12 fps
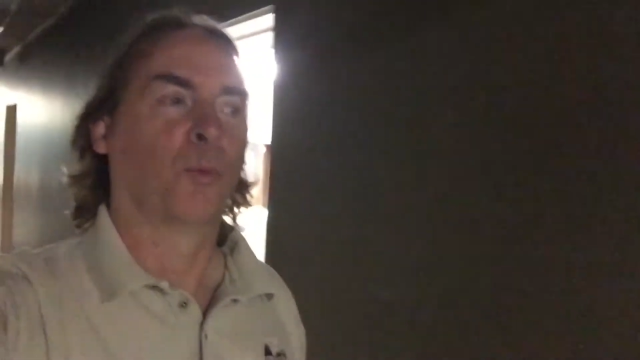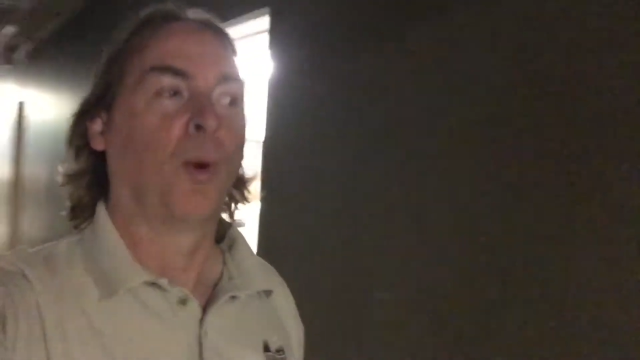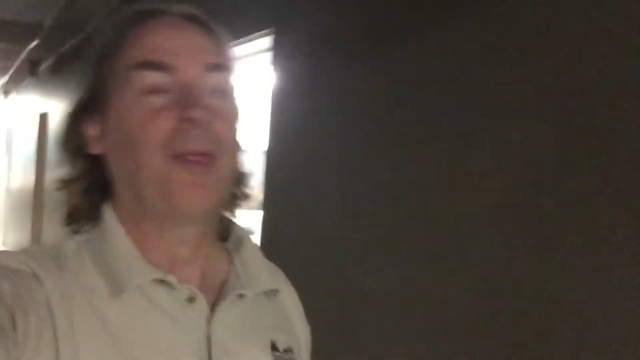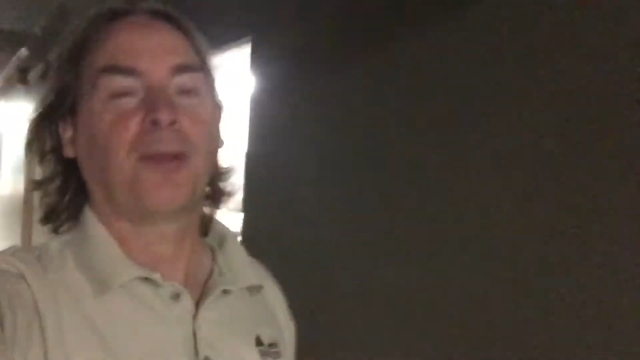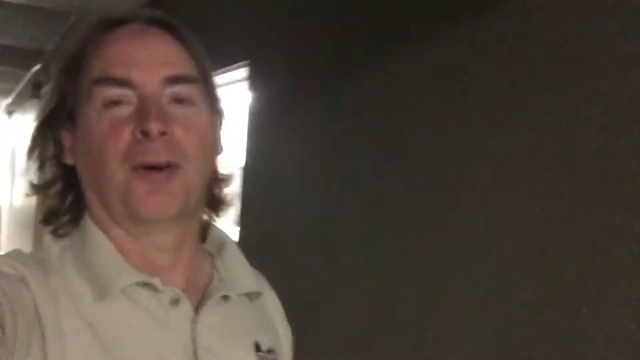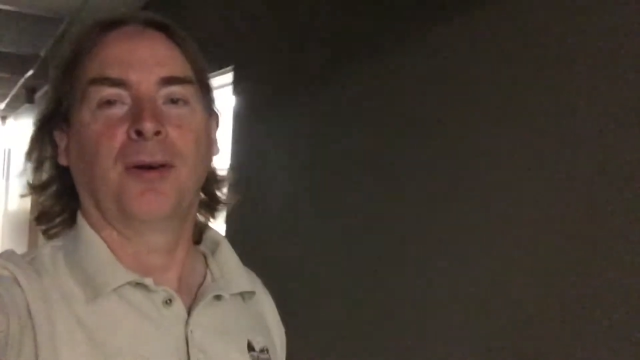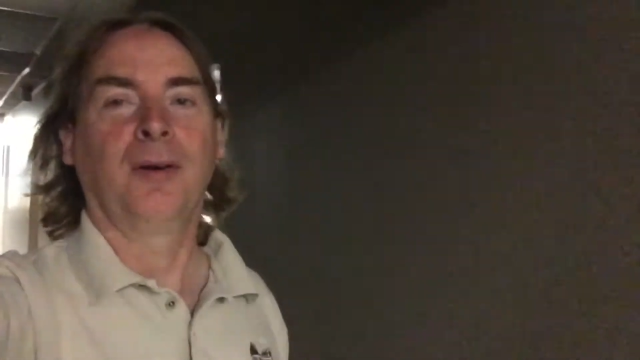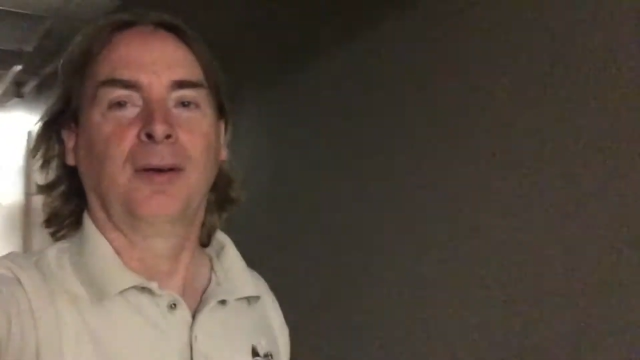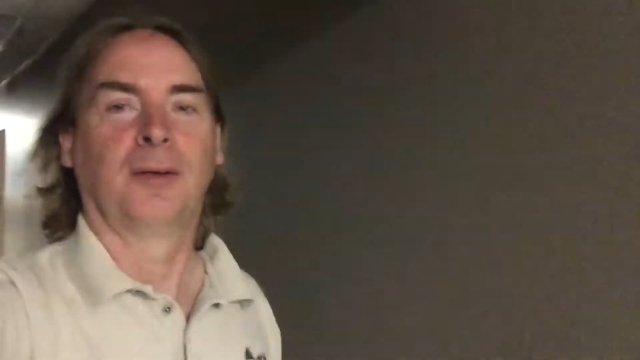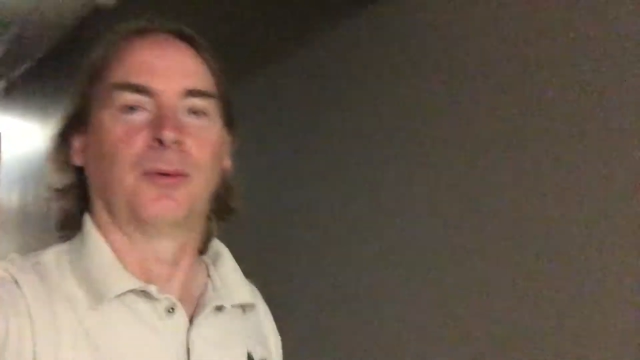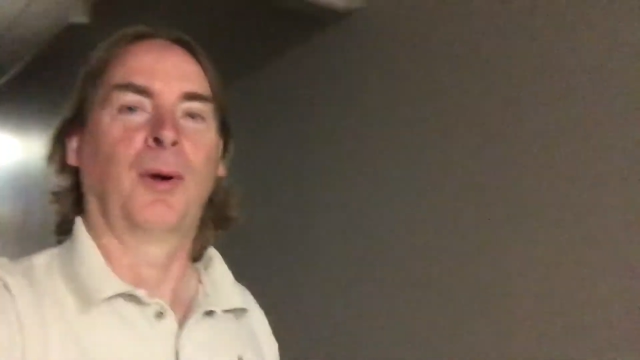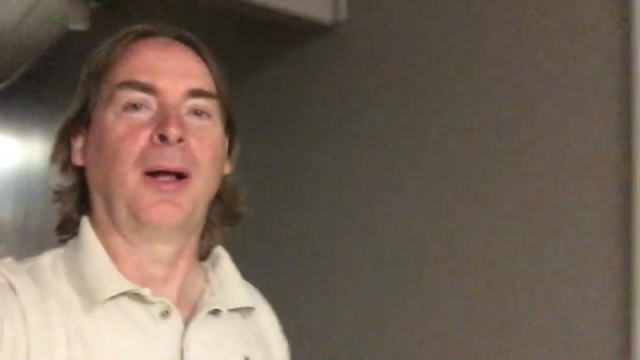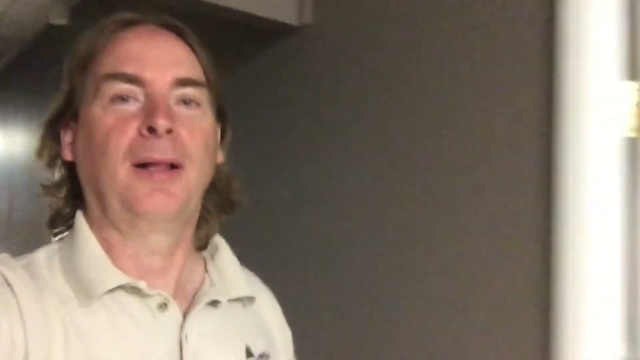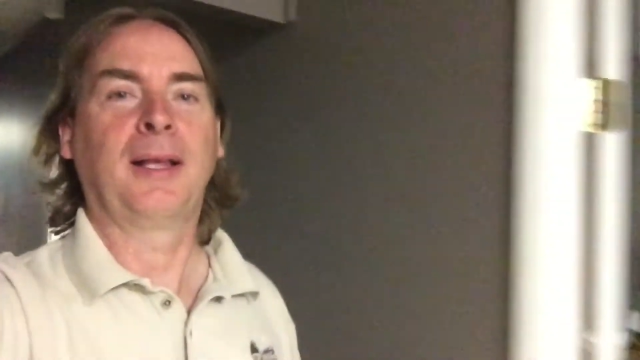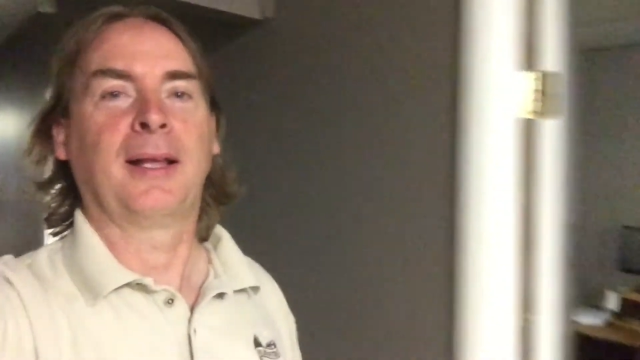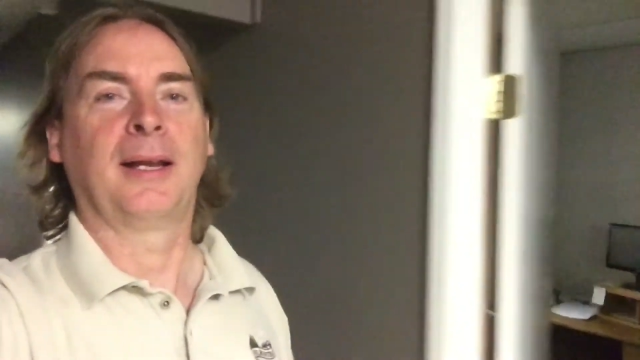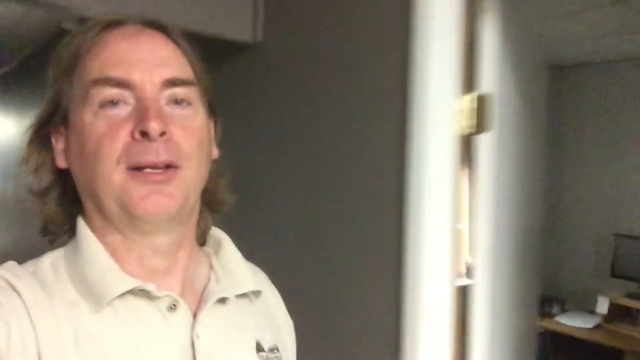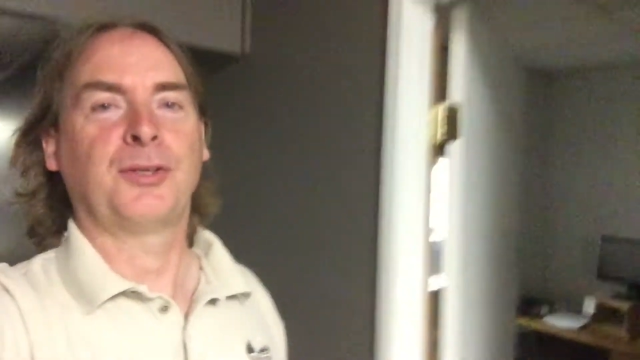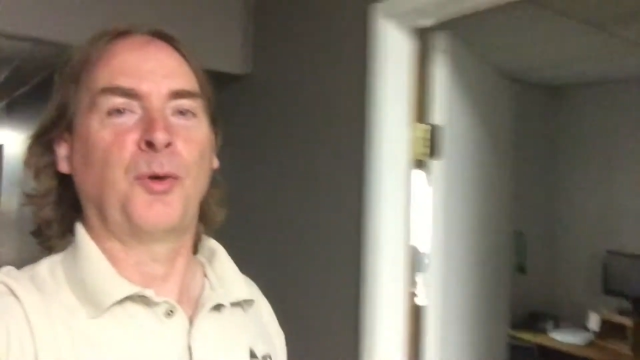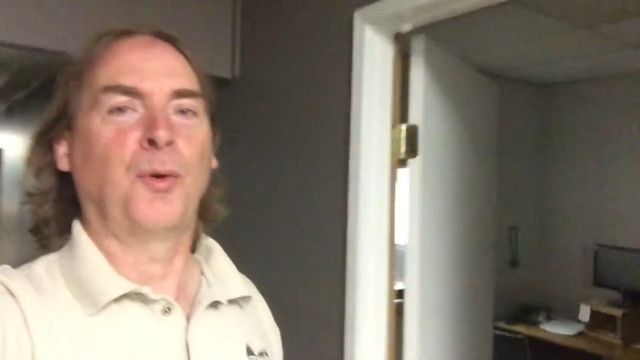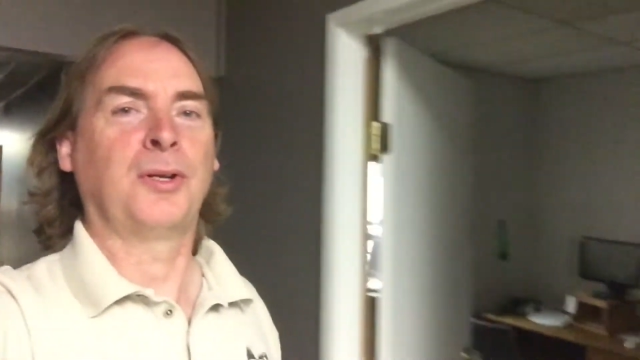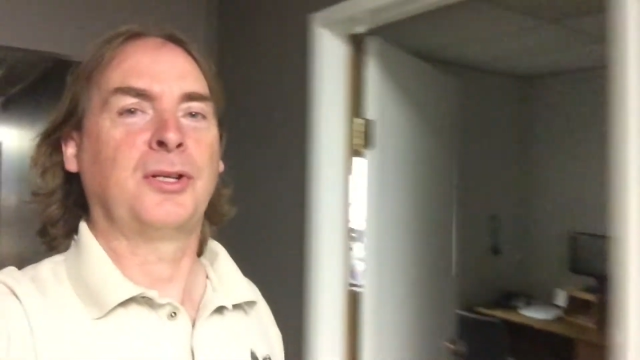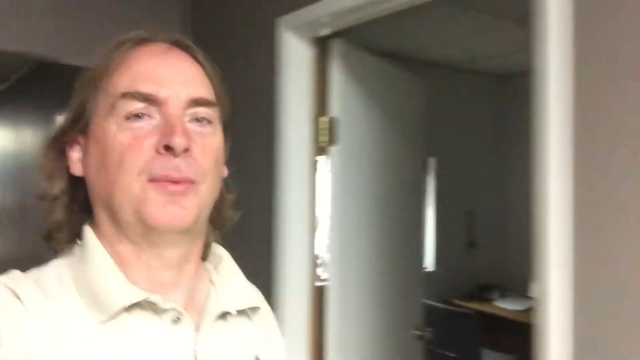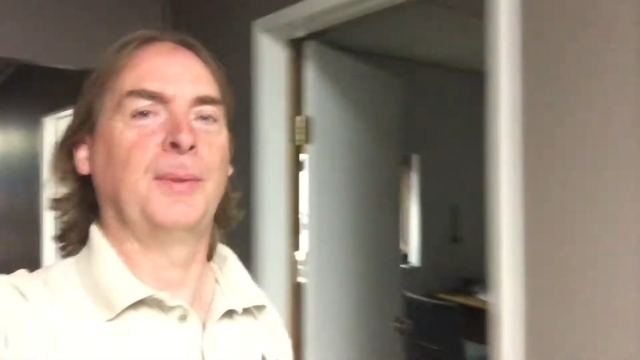weather, well, it is
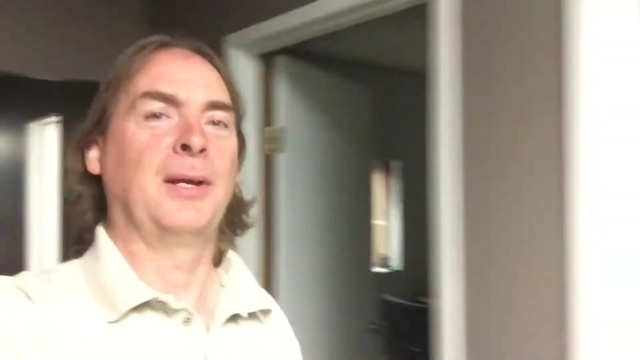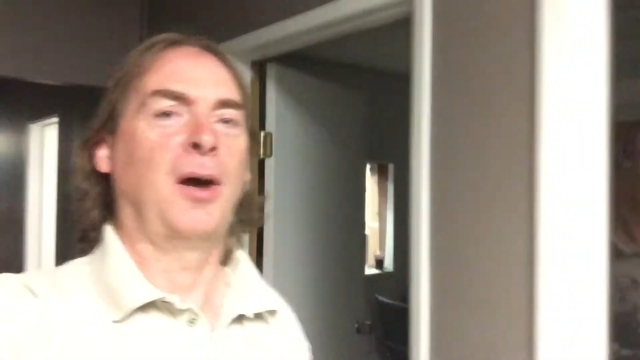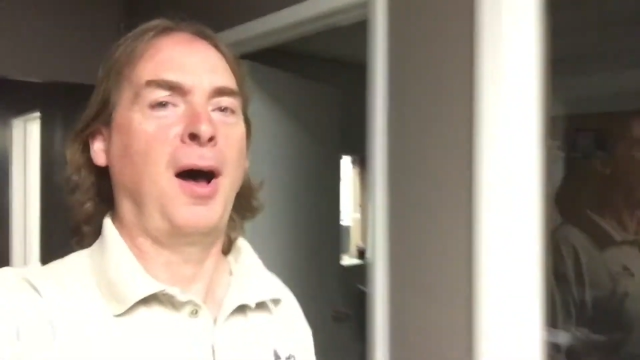going to be